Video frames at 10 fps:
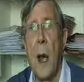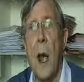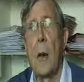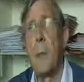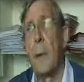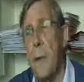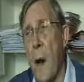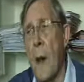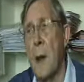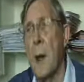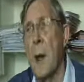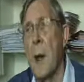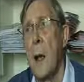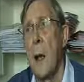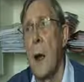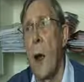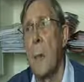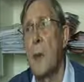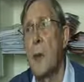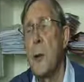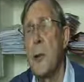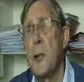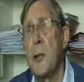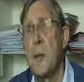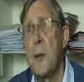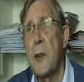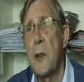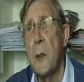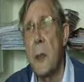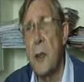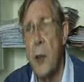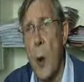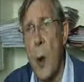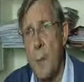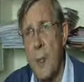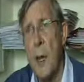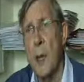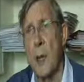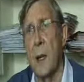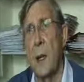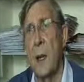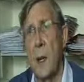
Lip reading: and providing opportunities for students to uptake